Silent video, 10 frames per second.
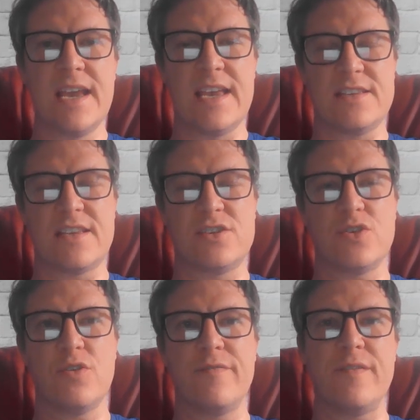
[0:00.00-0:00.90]
It's a
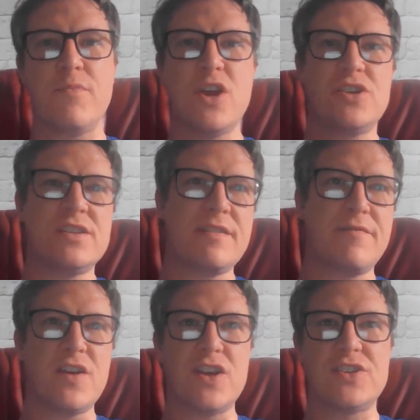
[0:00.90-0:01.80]
sort of emergency
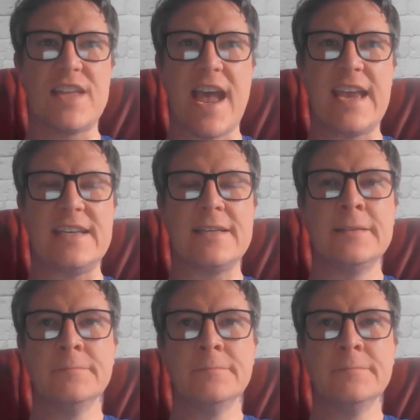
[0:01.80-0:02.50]
first aid